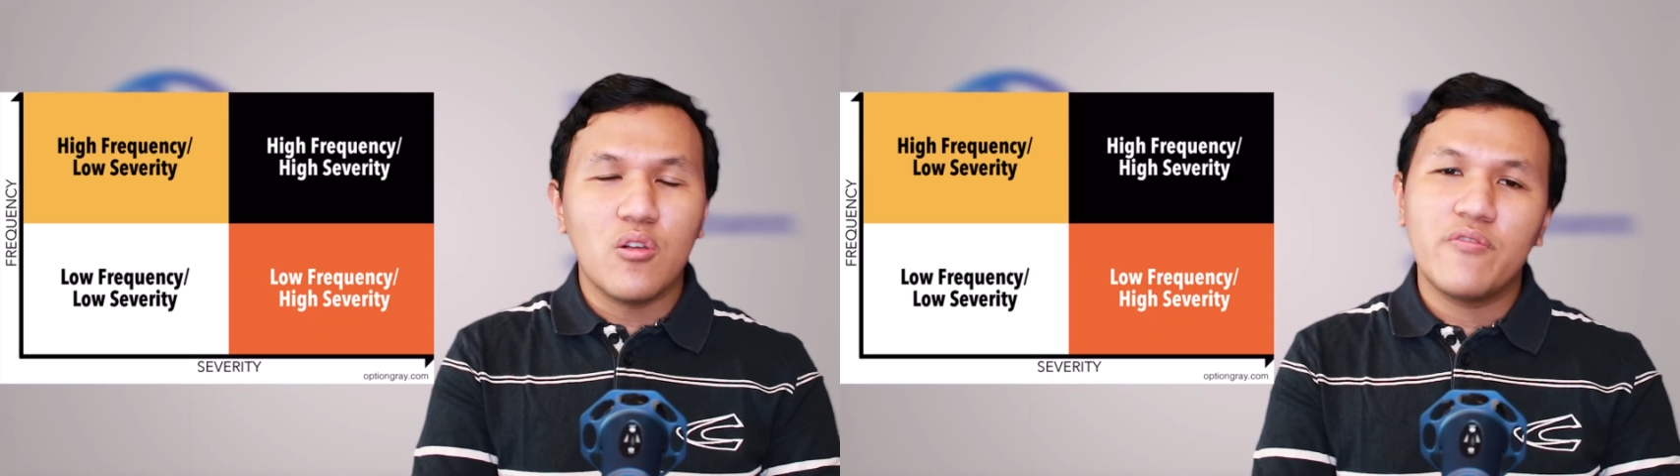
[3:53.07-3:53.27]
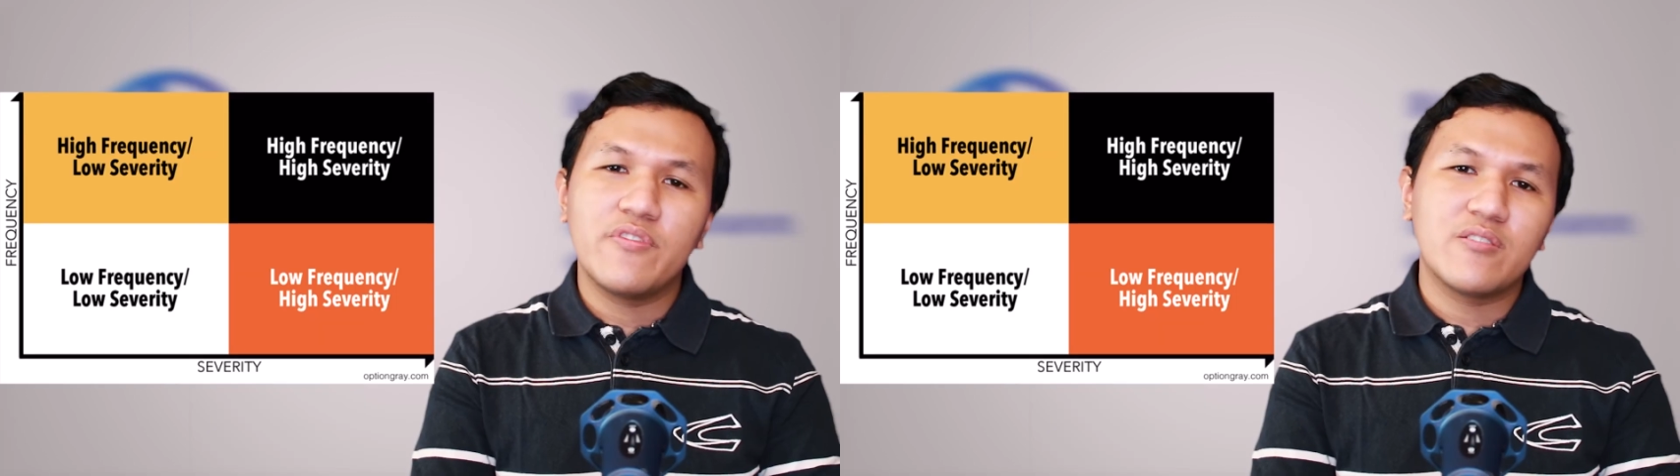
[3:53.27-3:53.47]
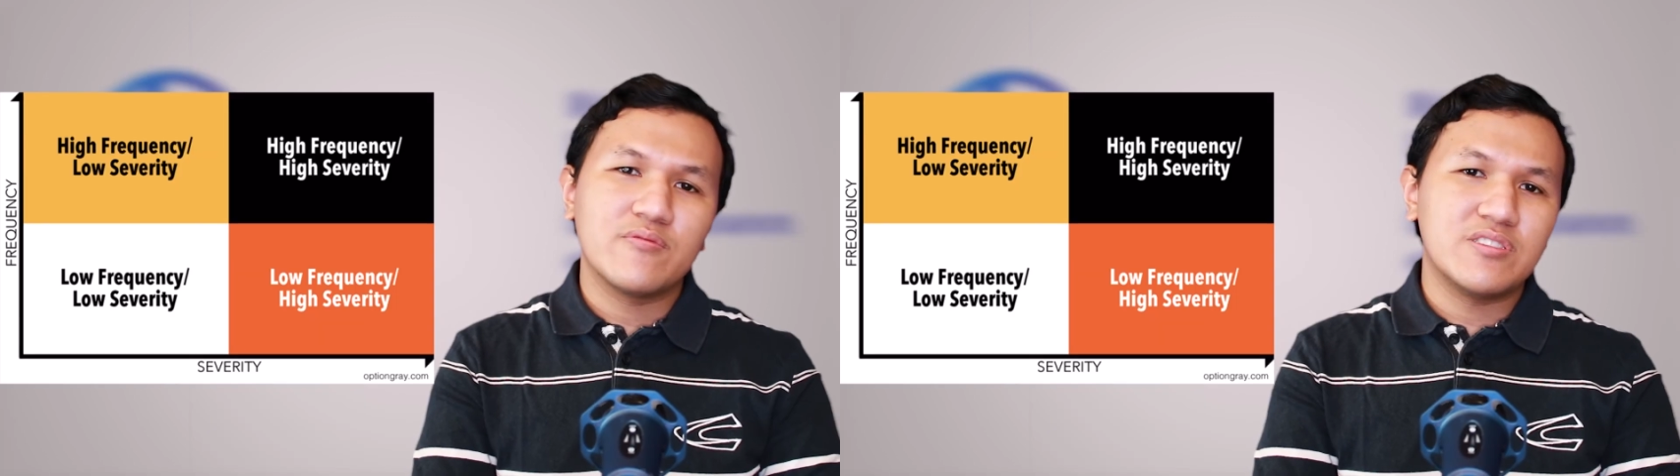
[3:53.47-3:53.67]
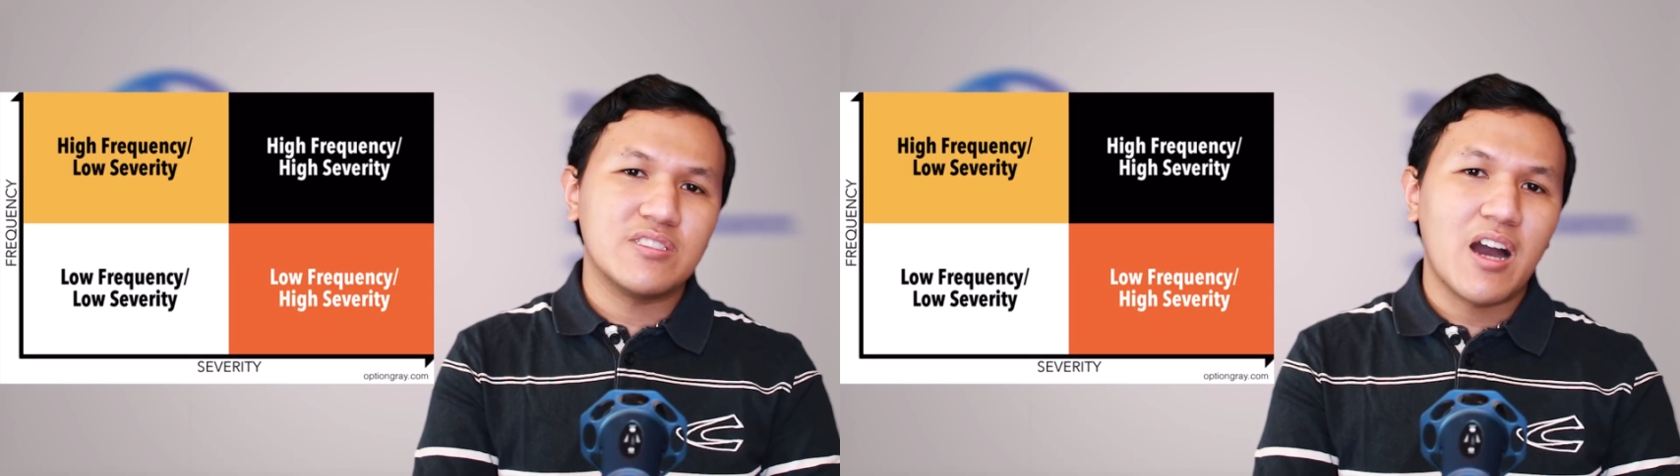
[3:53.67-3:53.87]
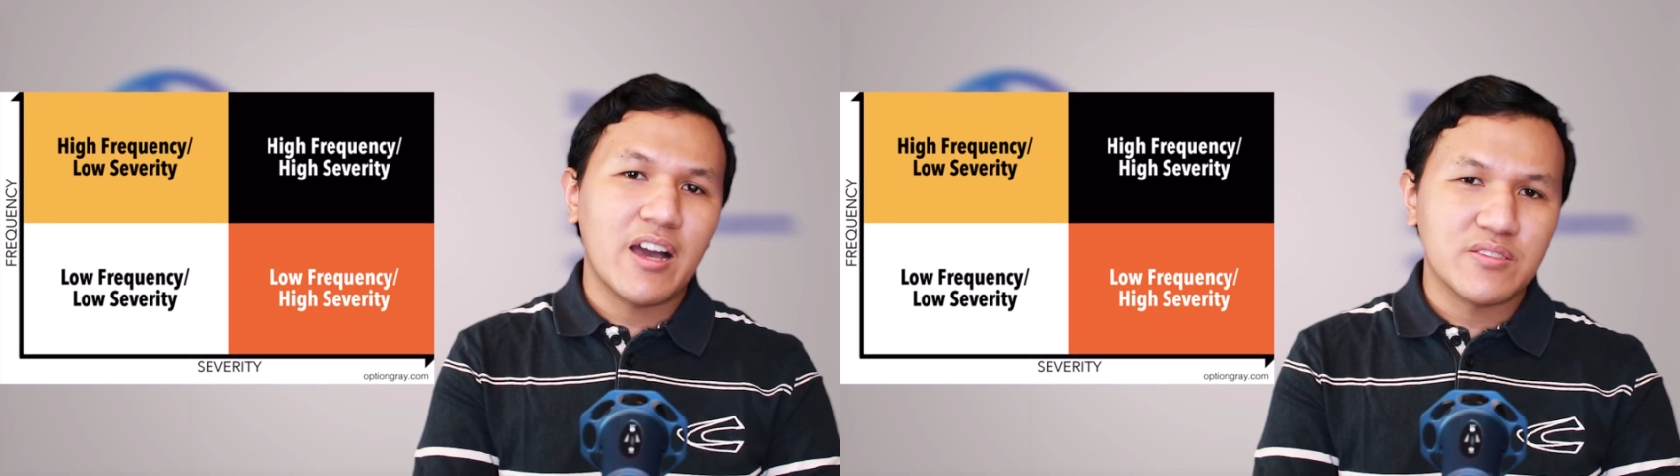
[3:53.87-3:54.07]
low
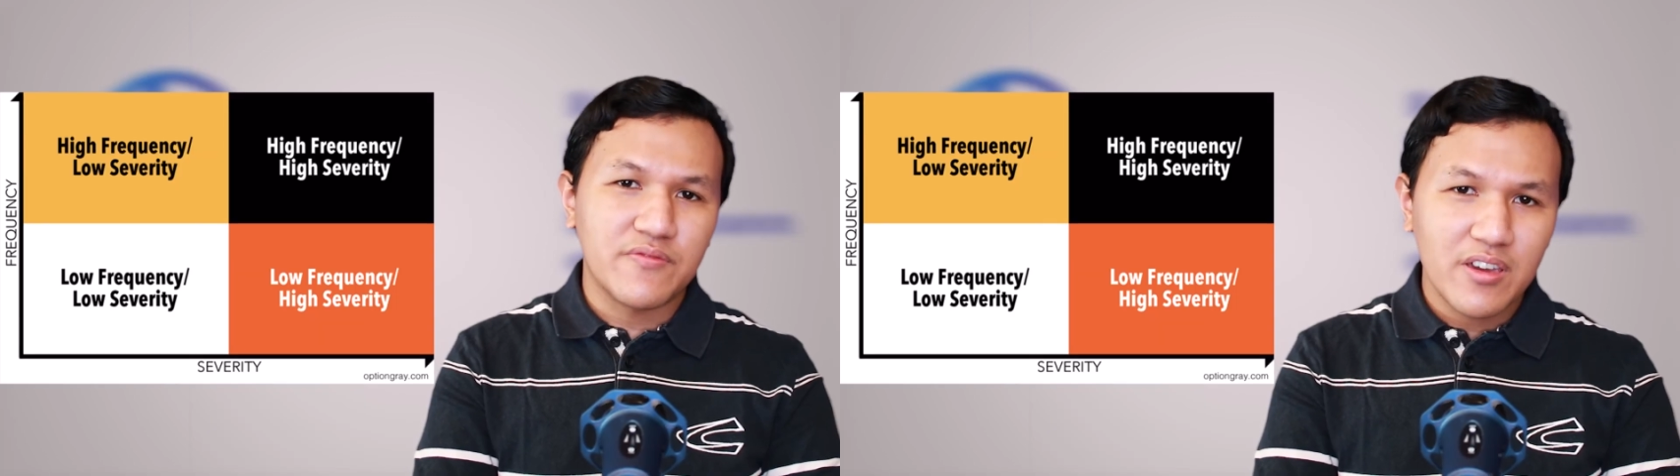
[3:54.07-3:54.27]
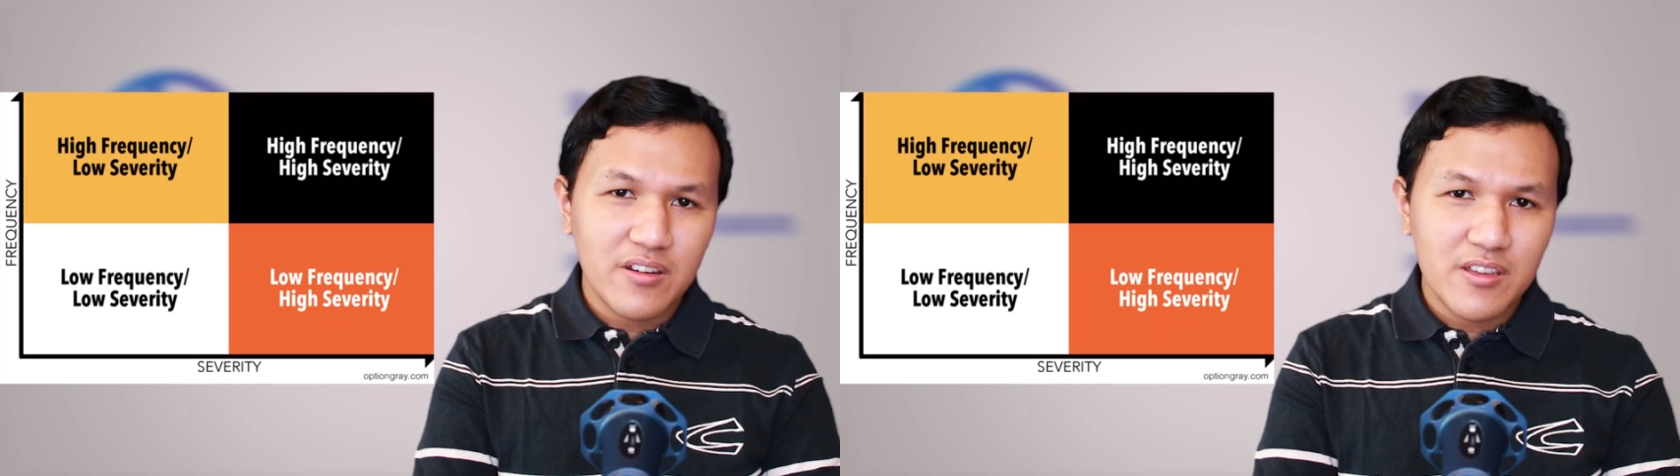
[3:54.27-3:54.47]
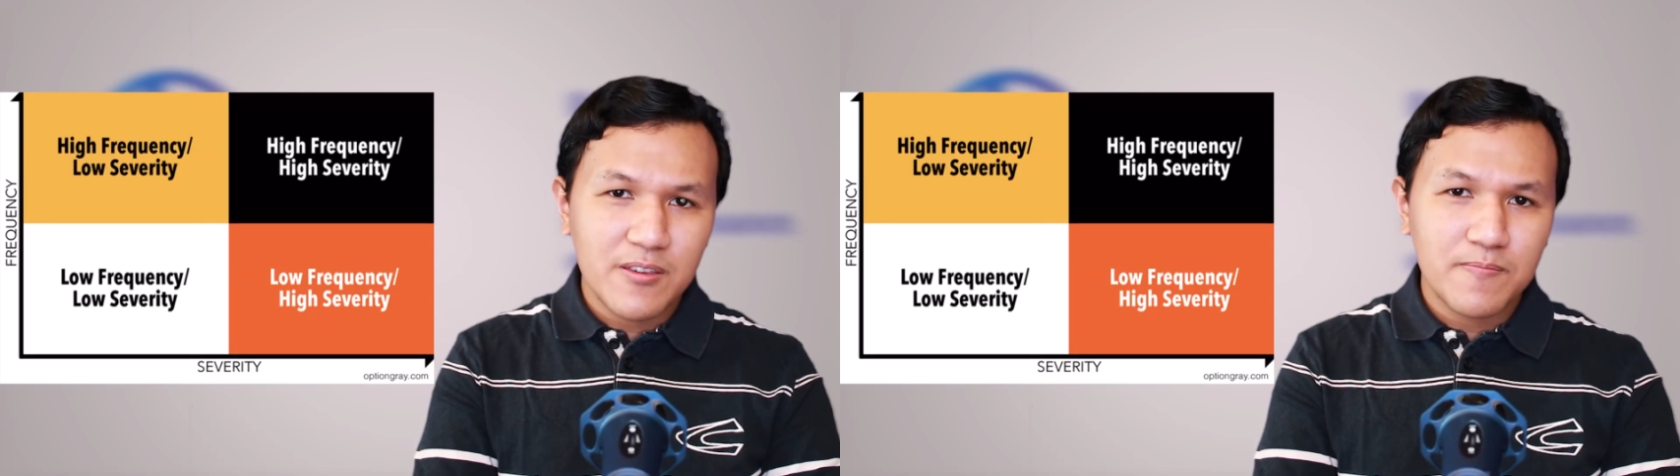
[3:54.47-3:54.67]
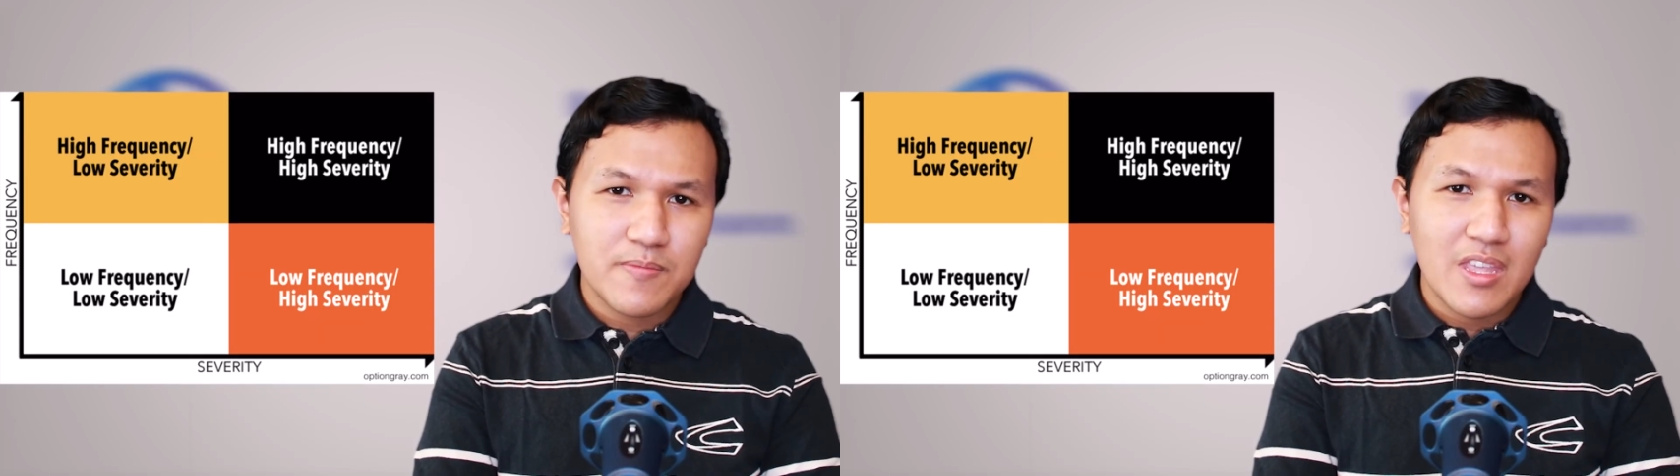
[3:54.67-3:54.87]
frequency, high severity,